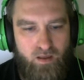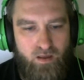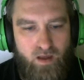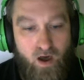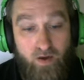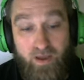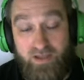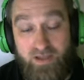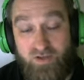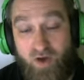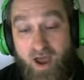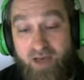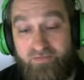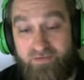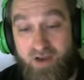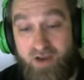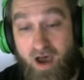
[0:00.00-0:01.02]
Okay, so I
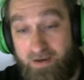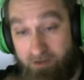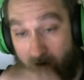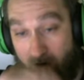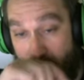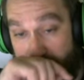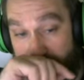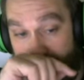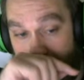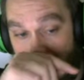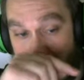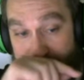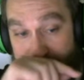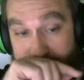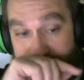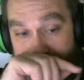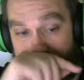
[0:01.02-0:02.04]
have nine DON here.
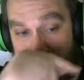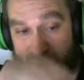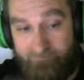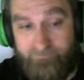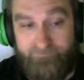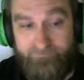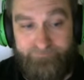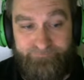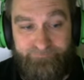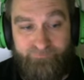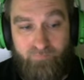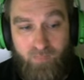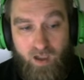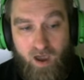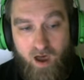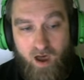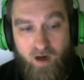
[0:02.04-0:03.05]

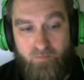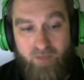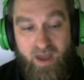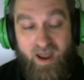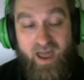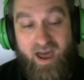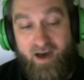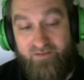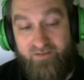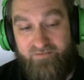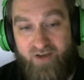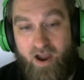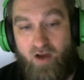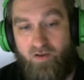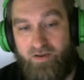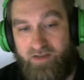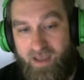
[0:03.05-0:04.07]
Um, and I have
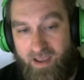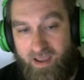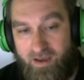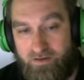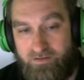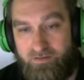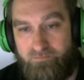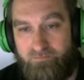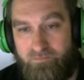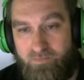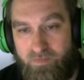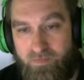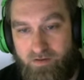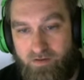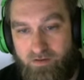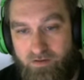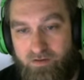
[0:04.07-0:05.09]
Viola in hand.
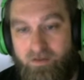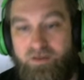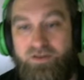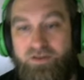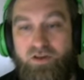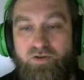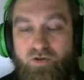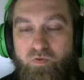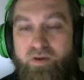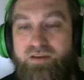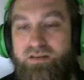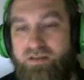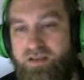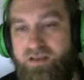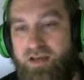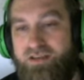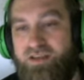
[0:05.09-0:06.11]
So swing
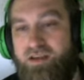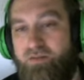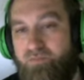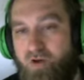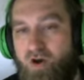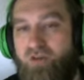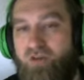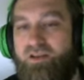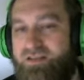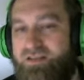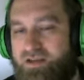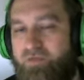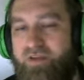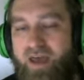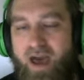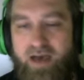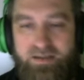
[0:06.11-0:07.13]
six into Brook. Let's see
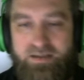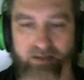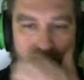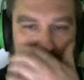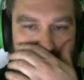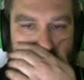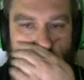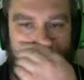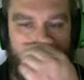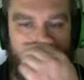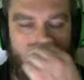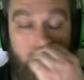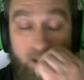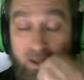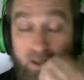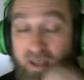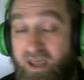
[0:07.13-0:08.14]
what he has in his hand here.
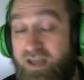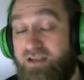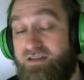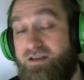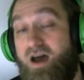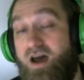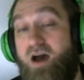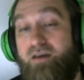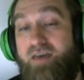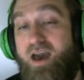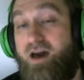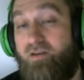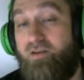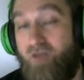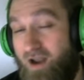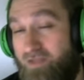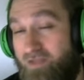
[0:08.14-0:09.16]
He does not
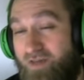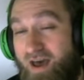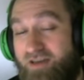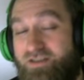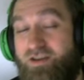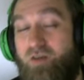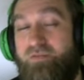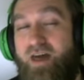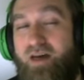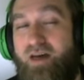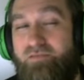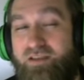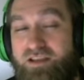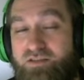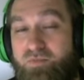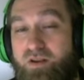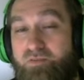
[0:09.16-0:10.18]
counter out of that, so that
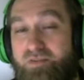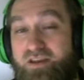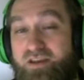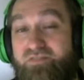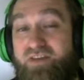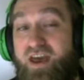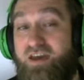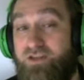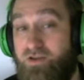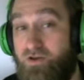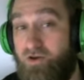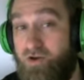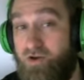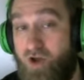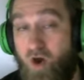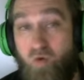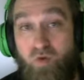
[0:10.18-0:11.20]
leads me to believe he has
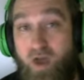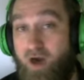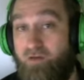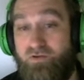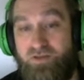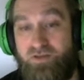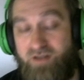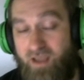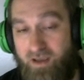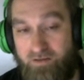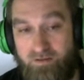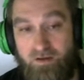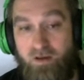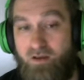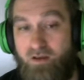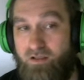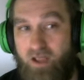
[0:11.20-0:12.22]
no counters in hand.
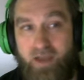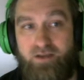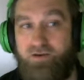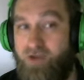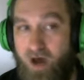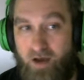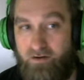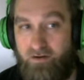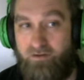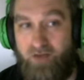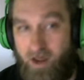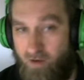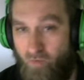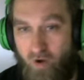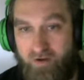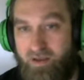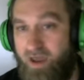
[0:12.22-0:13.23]
Like none. Not a
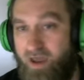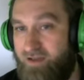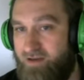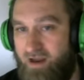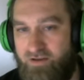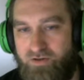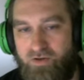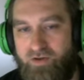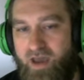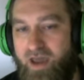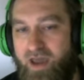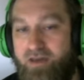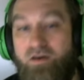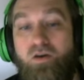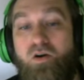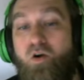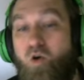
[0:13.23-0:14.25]
1k, not a 2k.
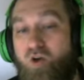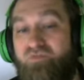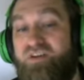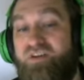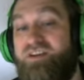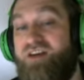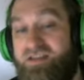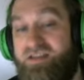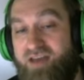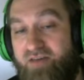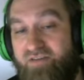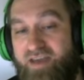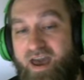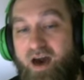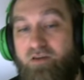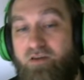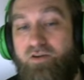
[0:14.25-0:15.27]
Or if he does have a
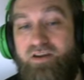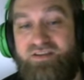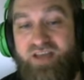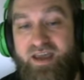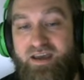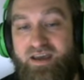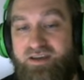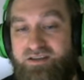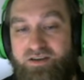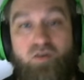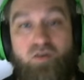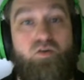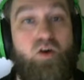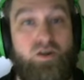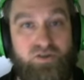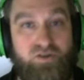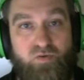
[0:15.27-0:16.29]
counter, it's like a 0
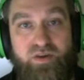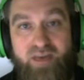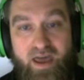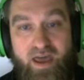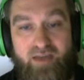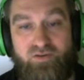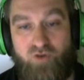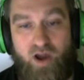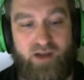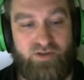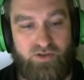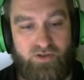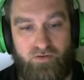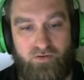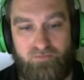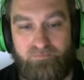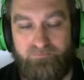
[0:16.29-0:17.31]
cost 3k trash
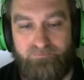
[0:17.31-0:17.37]
2.